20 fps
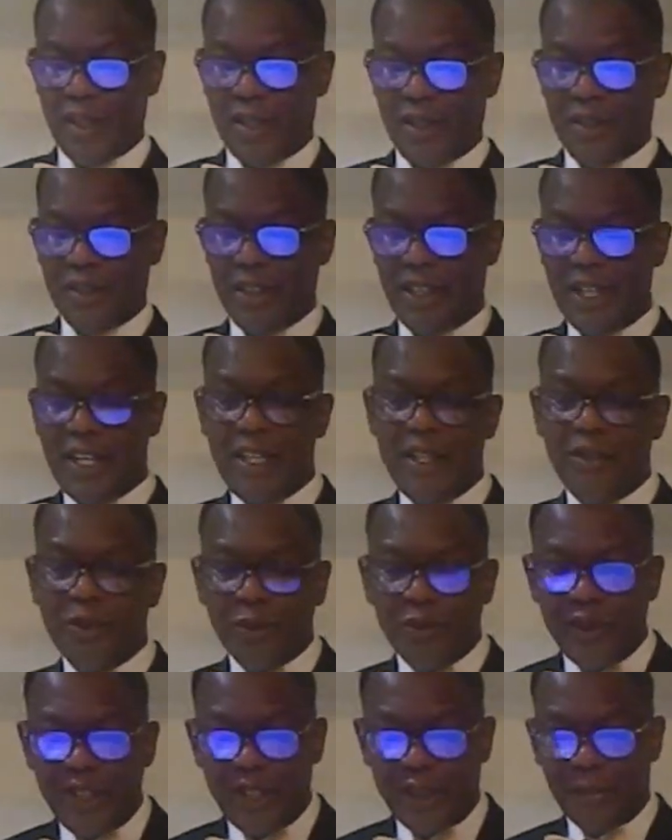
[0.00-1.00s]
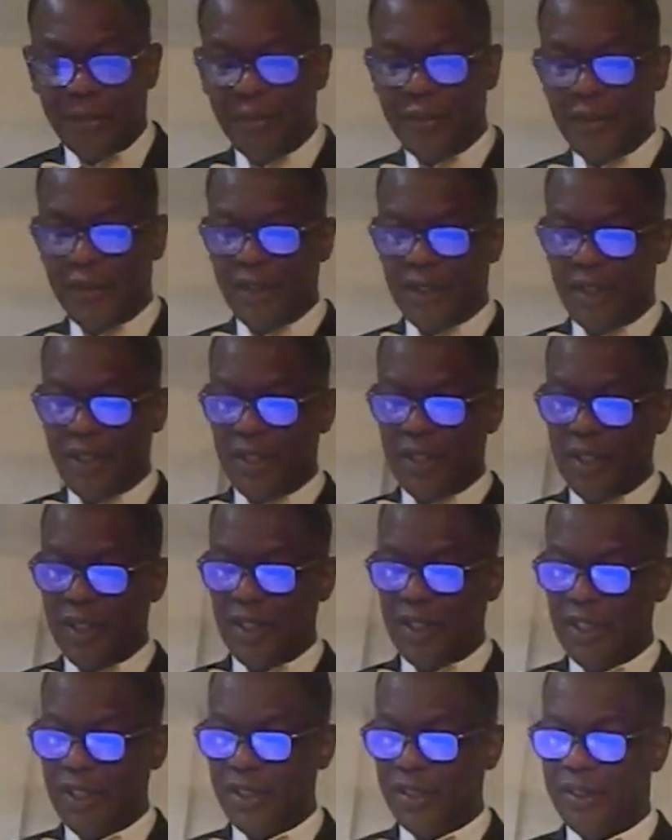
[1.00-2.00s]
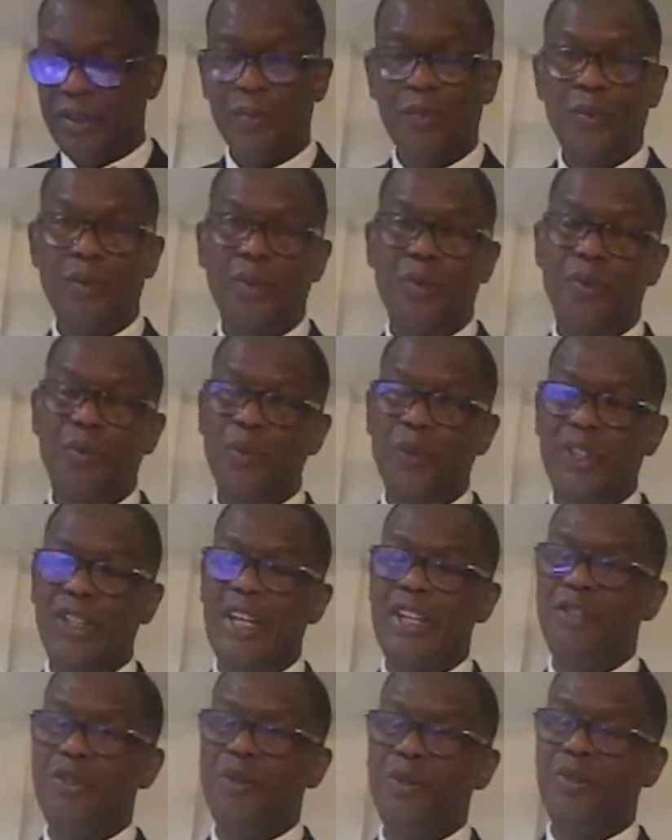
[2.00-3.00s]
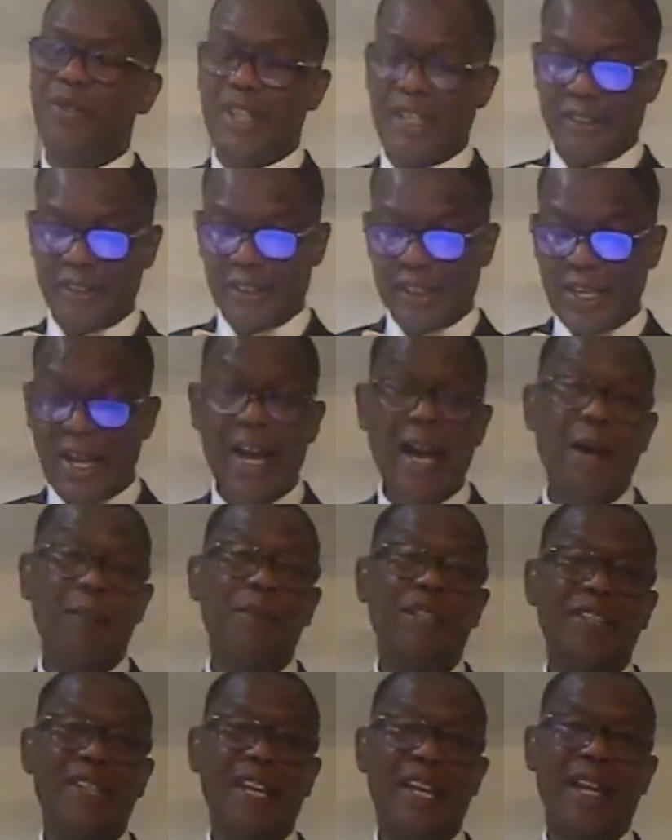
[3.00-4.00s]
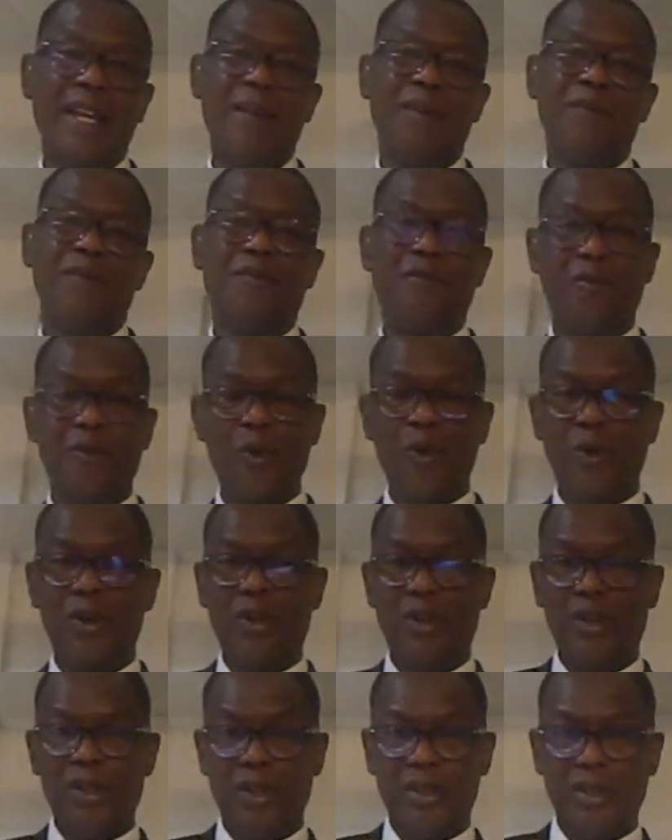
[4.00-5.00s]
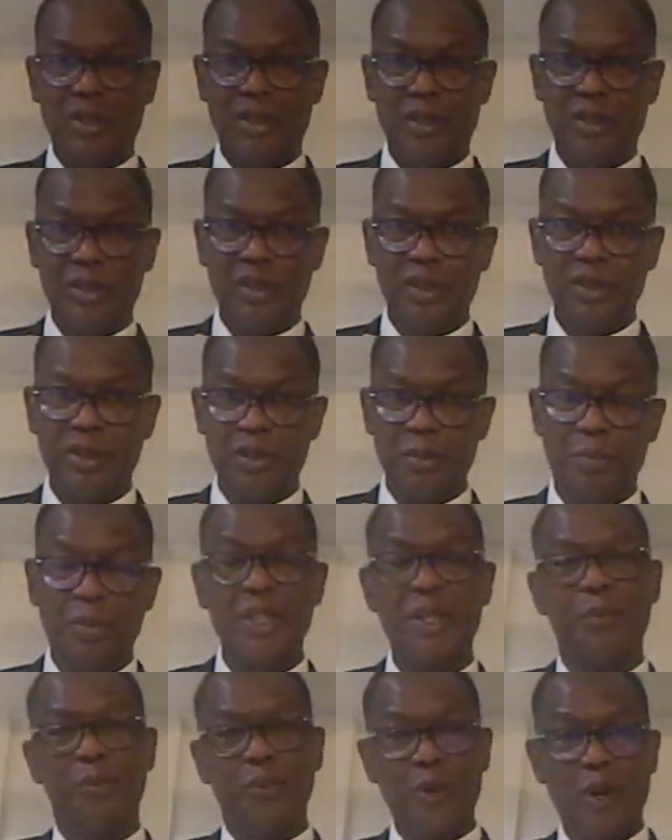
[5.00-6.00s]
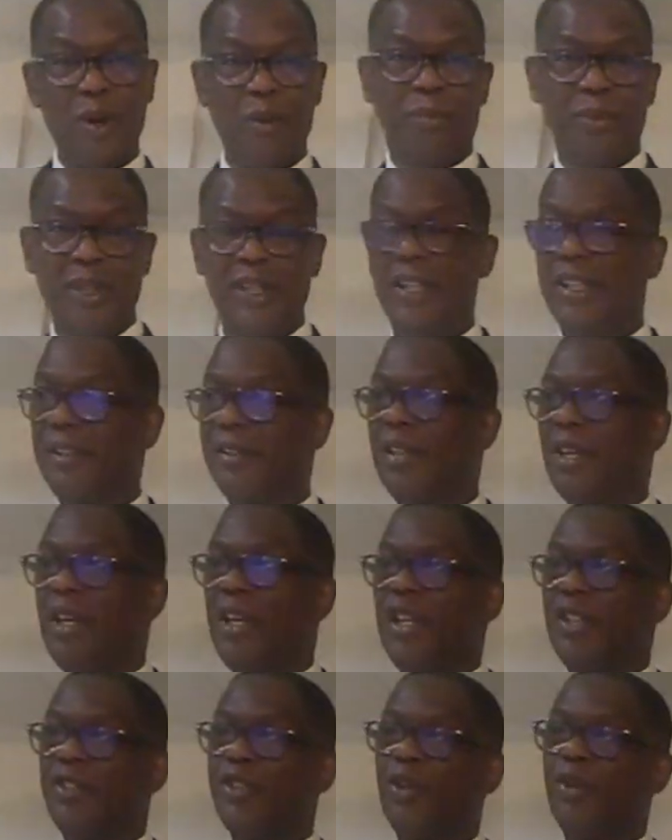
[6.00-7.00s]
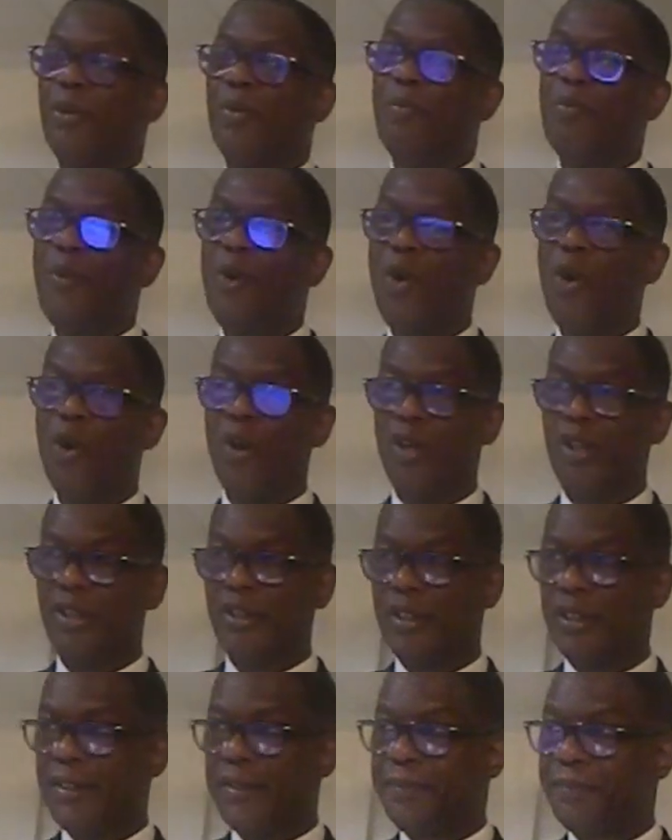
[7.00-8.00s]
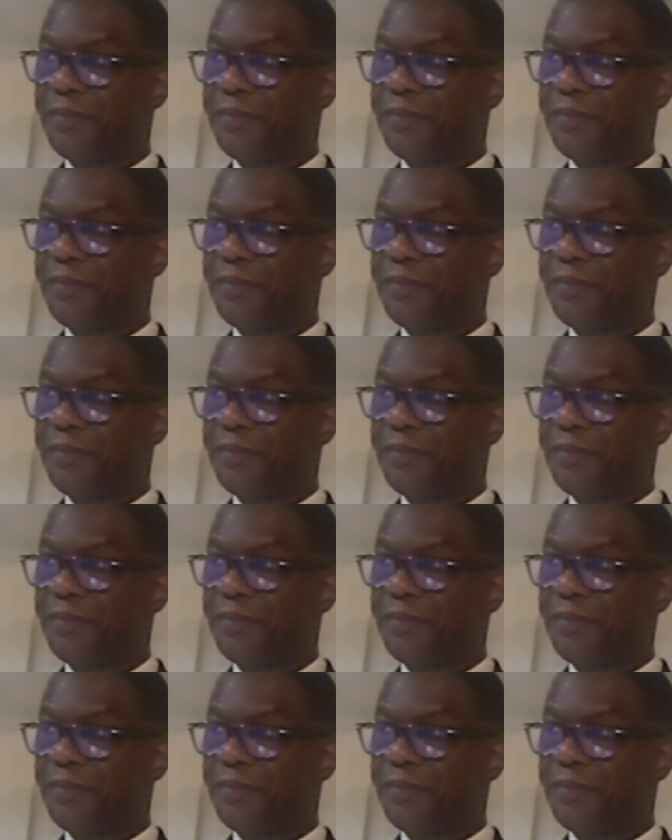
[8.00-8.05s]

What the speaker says: The endonym is what they use as a common name for the people or place. So the Moors